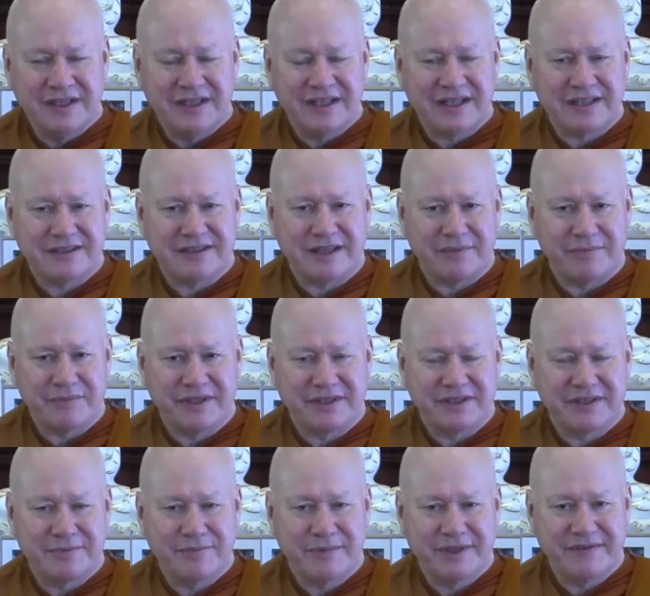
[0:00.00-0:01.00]
that's something
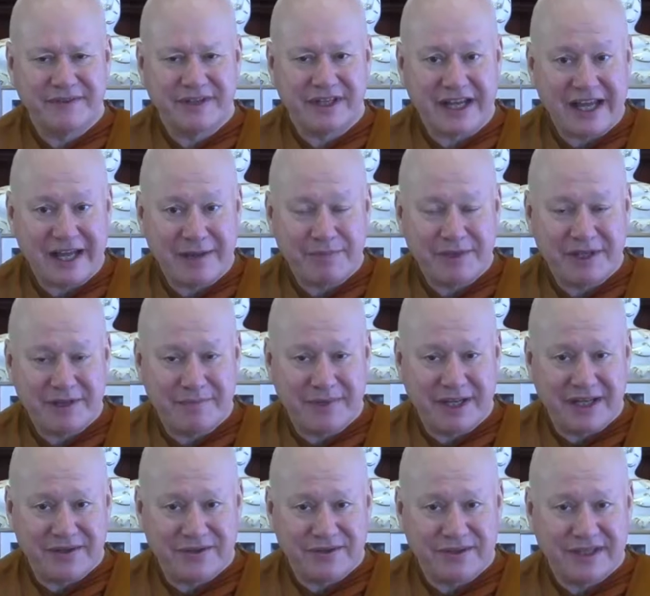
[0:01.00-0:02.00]
to be very happy
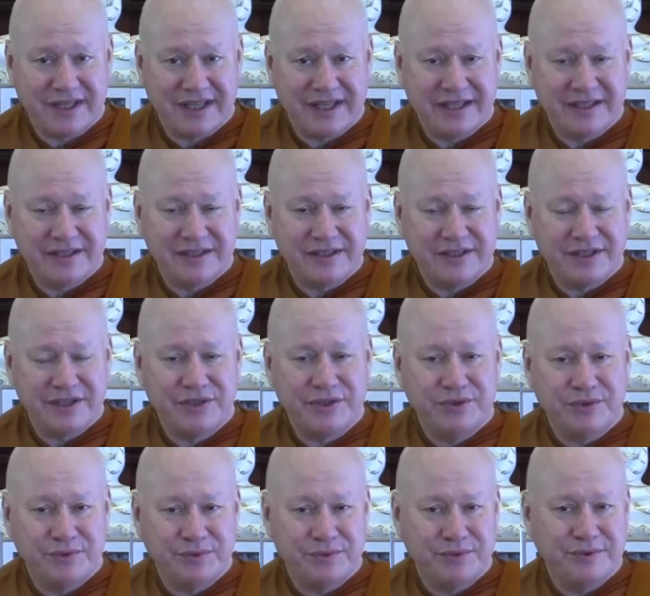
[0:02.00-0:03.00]
about and to
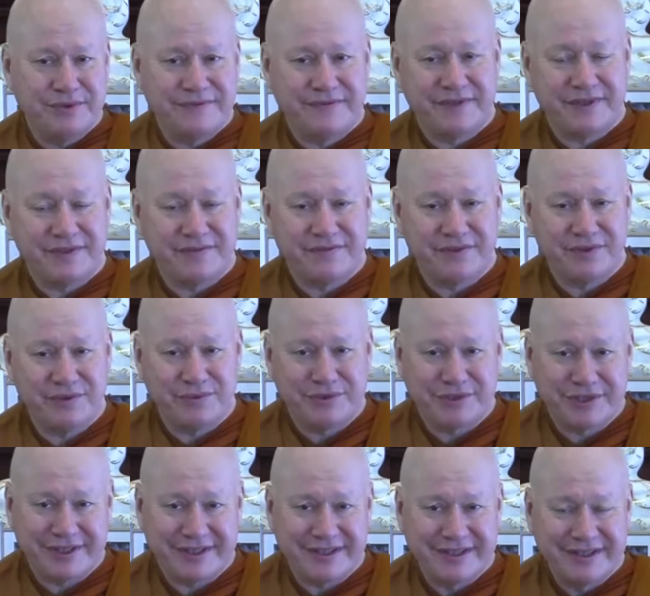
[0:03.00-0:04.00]
use for the
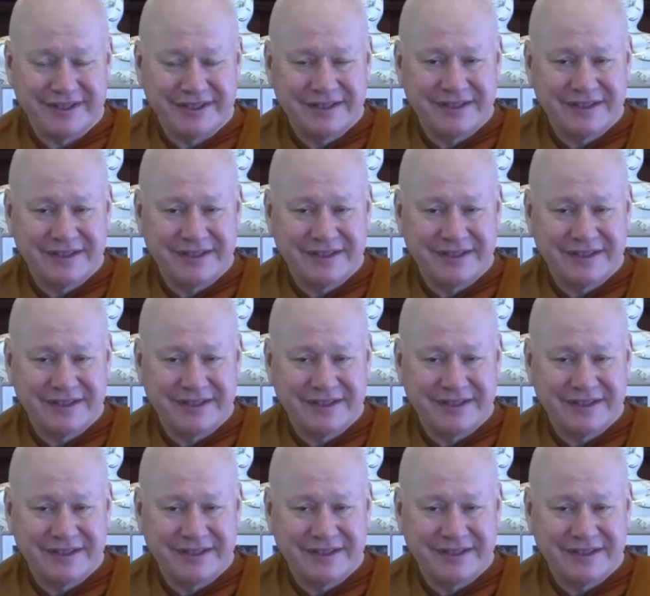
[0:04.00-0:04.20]
future.